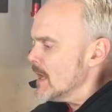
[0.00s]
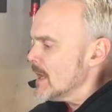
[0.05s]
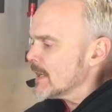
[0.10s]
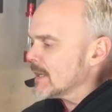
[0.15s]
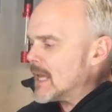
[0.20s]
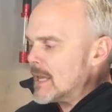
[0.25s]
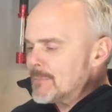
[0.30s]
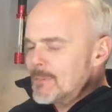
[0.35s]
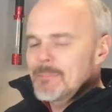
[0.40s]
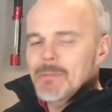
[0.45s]

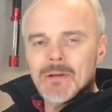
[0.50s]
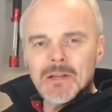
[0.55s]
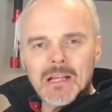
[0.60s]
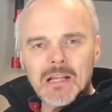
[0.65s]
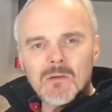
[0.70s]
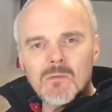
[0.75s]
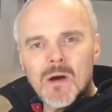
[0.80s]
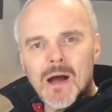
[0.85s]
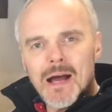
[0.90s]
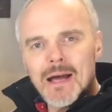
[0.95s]
Capability
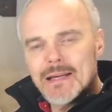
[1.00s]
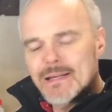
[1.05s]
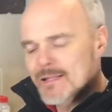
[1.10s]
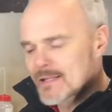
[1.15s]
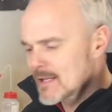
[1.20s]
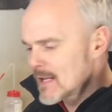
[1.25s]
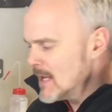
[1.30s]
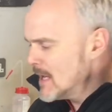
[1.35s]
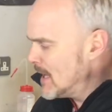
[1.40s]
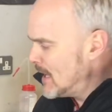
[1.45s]

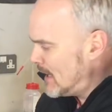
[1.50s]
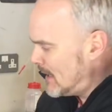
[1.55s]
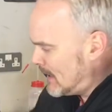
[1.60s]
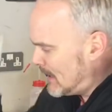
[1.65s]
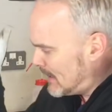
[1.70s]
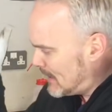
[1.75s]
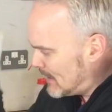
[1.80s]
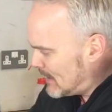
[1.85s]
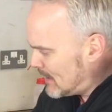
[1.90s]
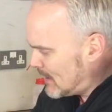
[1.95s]
wise,
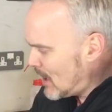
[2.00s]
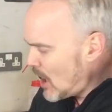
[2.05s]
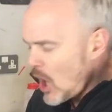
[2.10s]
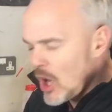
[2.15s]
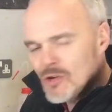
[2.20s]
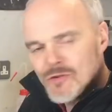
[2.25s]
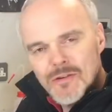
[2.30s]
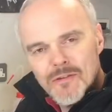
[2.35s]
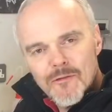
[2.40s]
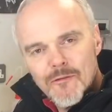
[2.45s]

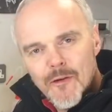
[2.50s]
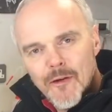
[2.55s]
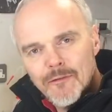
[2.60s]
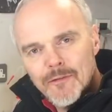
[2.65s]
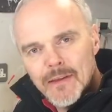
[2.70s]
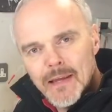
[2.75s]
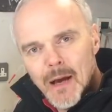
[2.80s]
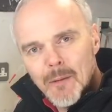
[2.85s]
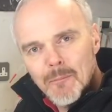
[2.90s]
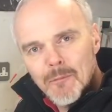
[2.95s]

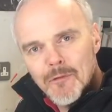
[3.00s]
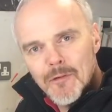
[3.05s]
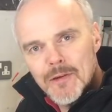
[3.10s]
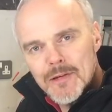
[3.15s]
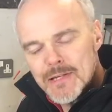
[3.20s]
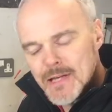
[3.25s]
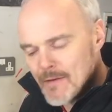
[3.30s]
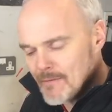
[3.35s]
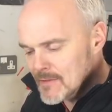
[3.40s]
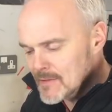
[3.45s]
150 amp for the
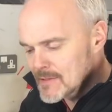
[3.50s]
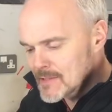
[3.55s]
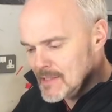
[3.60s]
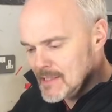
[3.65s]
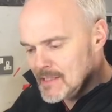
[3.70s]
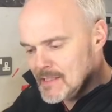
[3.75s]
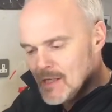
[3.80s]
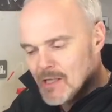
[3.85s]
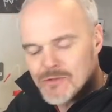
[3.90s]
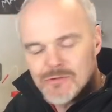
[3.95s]

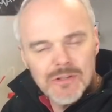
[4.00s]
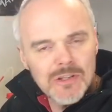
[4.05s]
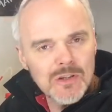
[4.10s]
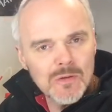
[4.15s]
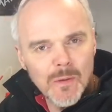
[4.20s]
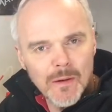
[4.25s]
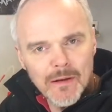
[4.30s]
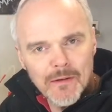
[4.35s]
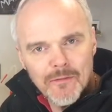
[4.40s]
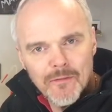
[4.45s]
17,
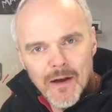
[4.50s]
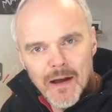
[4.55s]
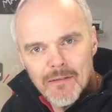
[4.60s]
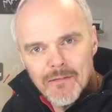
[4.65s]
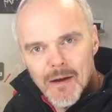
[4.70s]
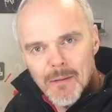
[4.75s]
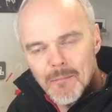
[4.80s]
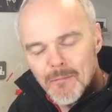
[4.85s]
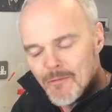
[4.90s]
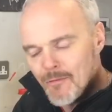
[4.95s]
125
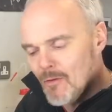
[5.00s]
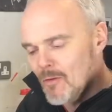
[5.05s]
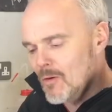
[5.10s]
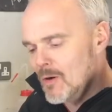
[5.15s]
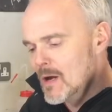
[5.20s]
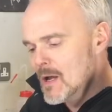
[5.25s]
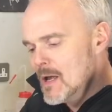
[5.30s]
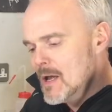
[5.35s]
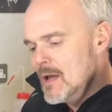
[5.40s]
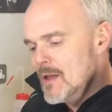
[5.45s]
amp for
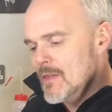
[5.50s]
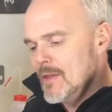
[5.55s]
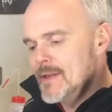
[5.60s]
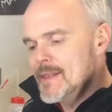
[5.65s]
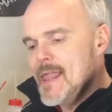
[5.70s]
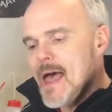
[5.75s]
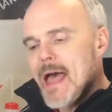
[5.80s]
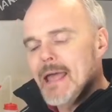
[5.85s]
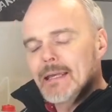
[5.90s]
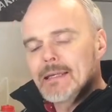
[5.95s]
the
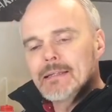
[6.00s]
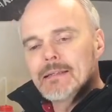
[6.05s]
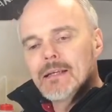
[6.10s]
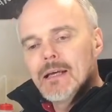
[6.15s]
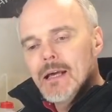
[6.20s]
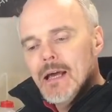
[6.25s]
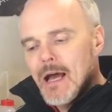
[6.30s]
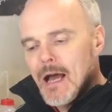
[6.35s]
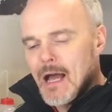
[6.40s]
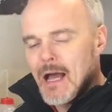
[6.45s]
9.
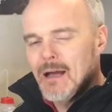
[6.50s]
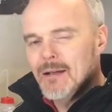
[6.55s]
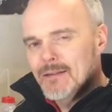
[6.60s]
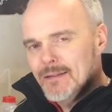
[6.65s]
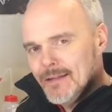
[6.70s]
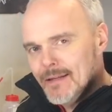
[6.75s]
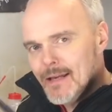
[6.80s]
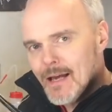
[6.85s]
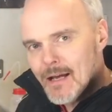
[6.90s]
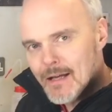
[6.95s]

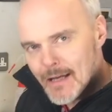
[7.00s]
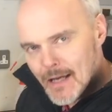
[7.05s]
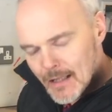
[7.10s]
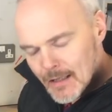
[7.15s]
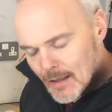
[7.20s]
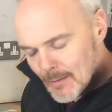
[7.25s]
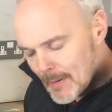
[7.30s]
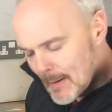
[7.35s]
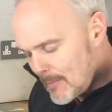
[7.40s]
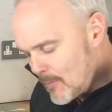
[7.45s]
You can get a
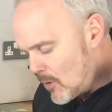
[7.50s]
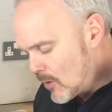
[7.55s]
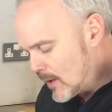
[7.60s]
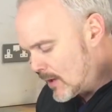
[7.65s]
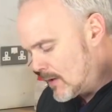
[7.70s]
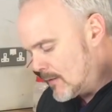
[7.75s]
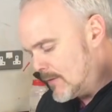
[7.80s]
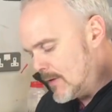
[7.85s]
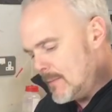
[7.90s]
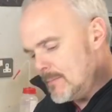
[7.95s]
little bit more out
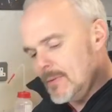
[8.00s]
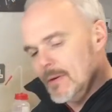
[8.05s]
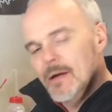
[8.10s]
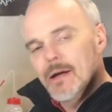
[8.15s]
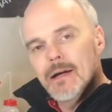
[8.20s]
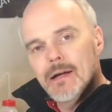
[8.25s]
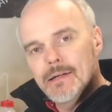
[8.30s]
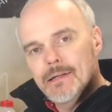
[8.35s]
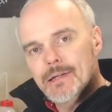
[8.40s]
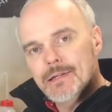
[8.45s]
of it, but
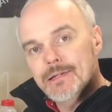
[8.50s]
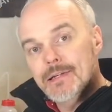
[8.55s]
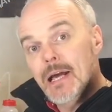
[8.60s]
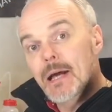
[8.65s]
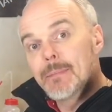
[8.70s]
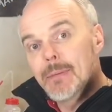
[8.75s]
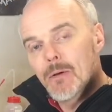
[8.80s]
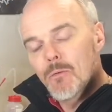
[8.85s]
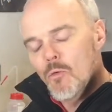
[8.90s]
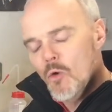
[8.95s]
it does get a
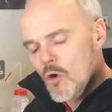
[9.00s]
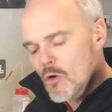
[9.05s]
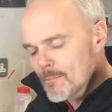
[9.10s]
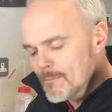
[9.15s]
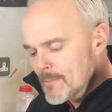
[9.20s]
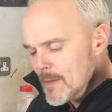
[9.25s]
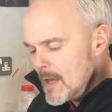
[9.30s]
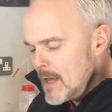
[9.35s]
bit warm.